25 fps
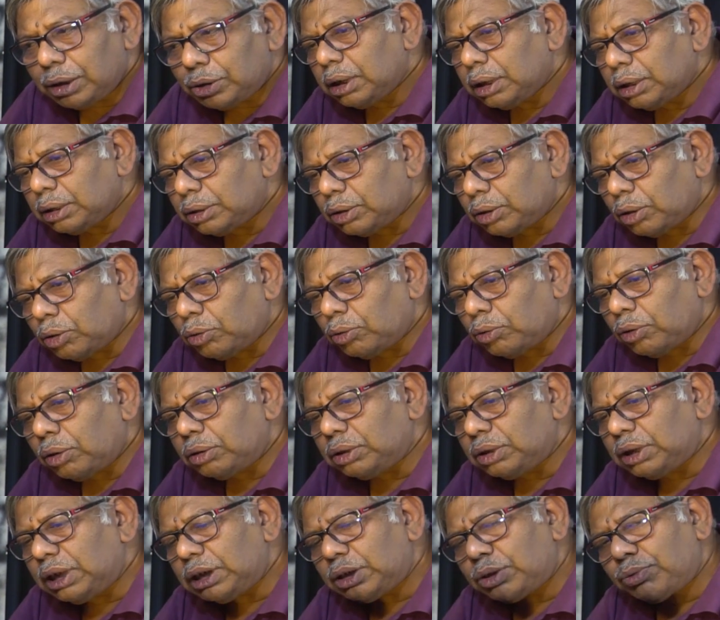So
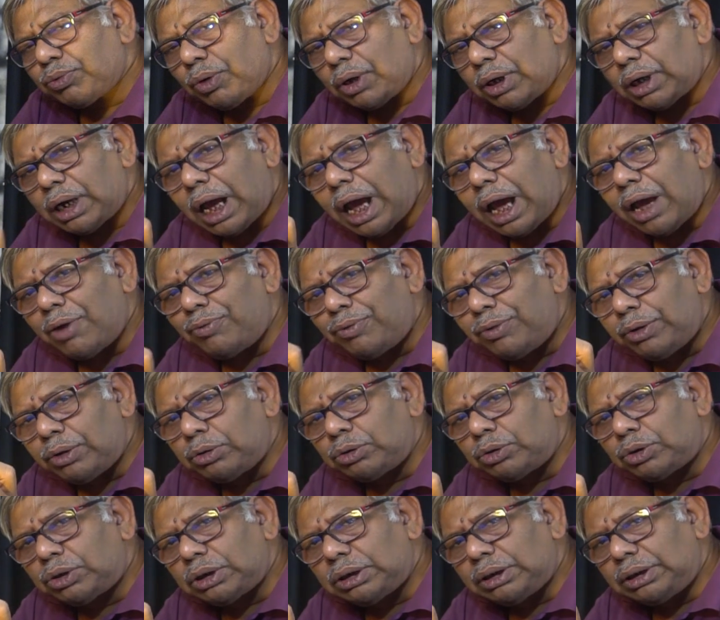this one I have
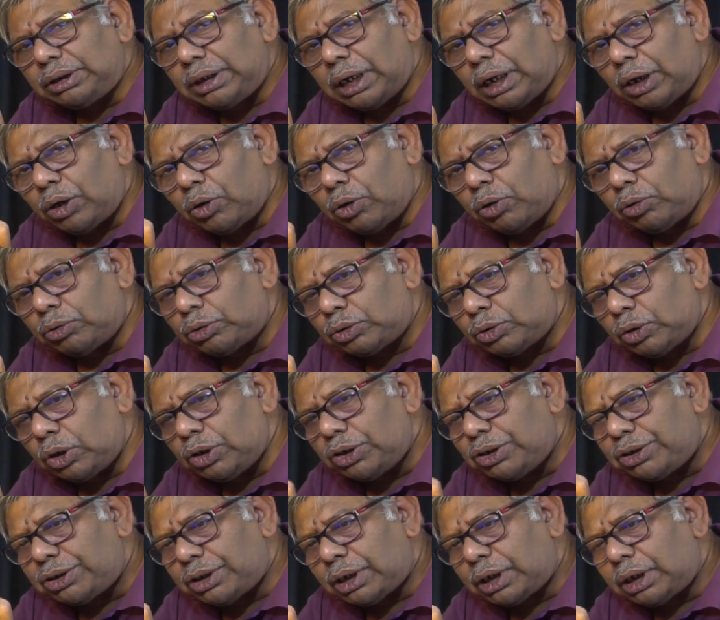used a jello
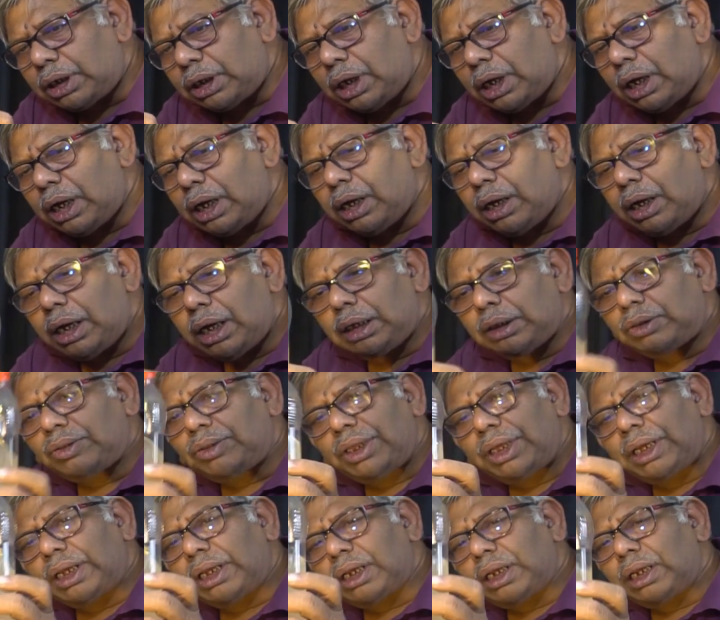solution, a
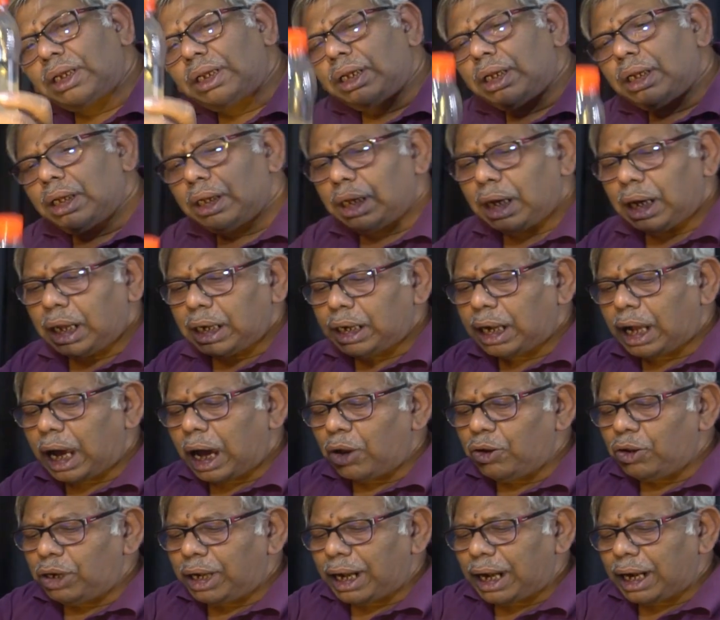thick, and
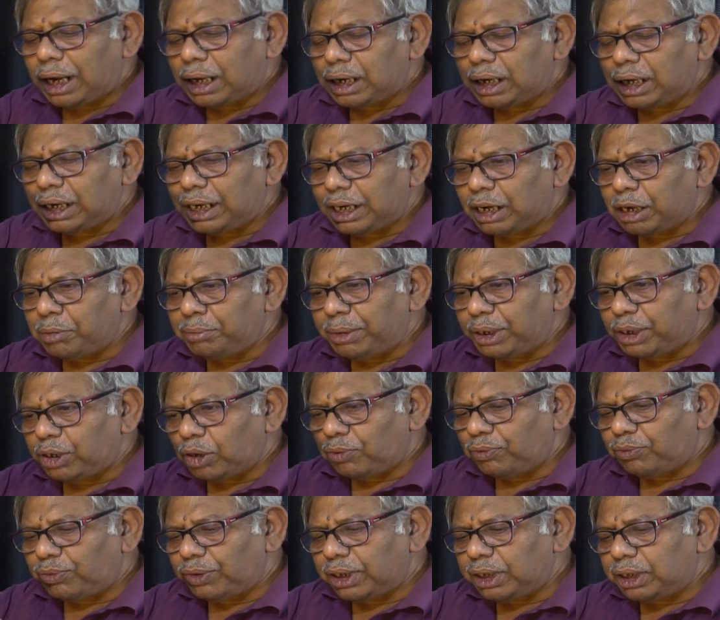I will add a little bit
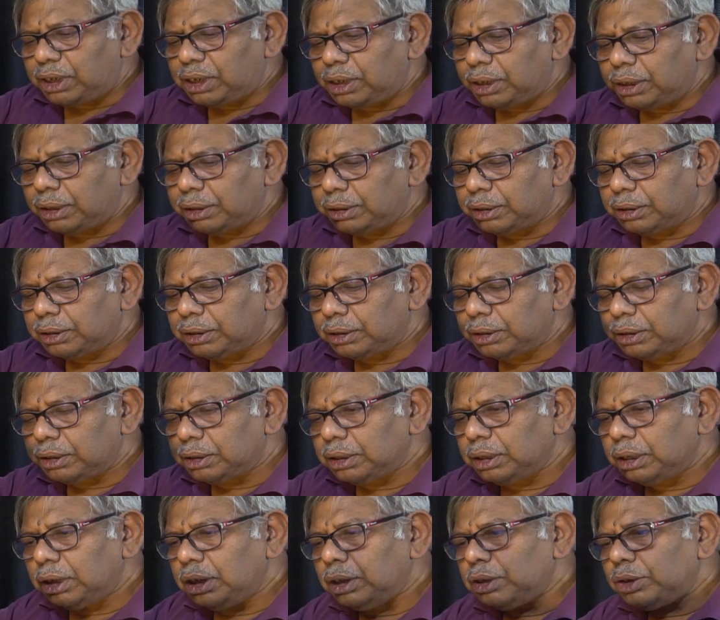of it
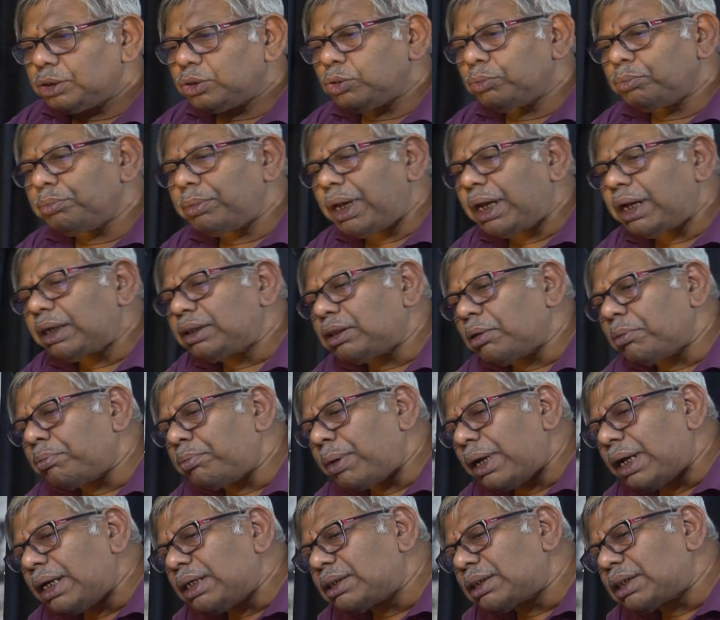to make the
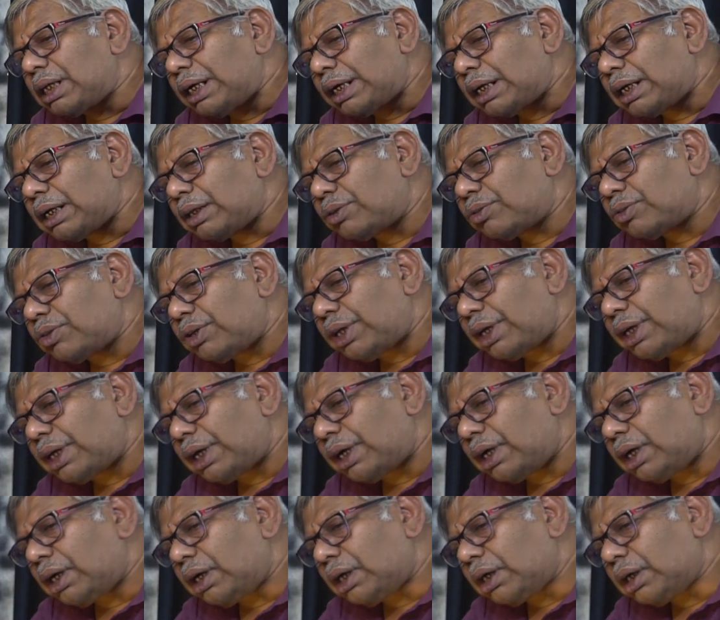base little
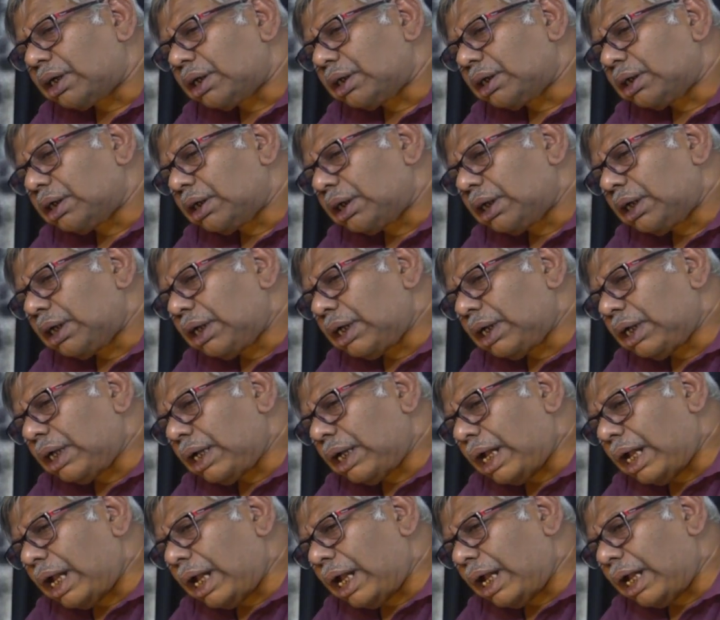thicker,
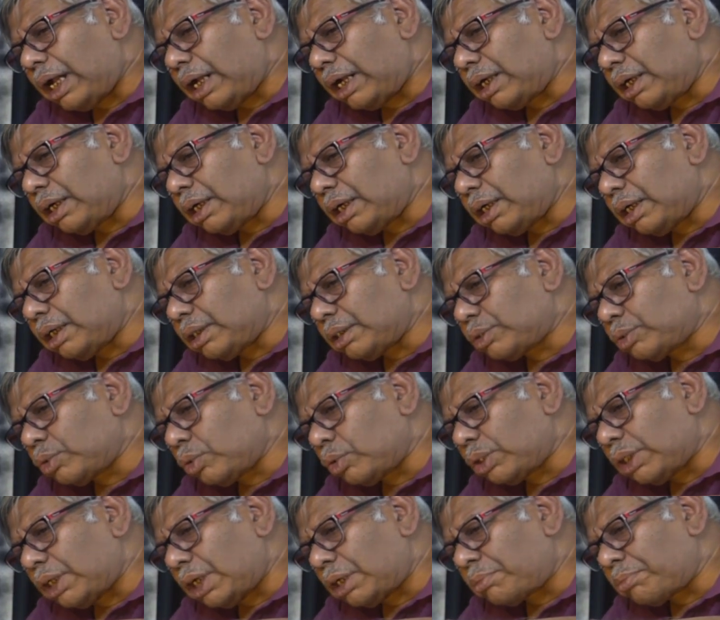and
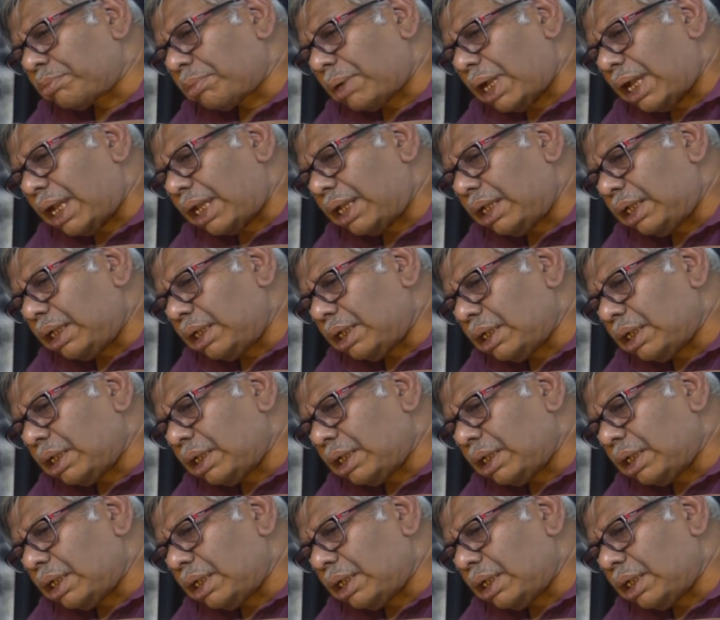so that my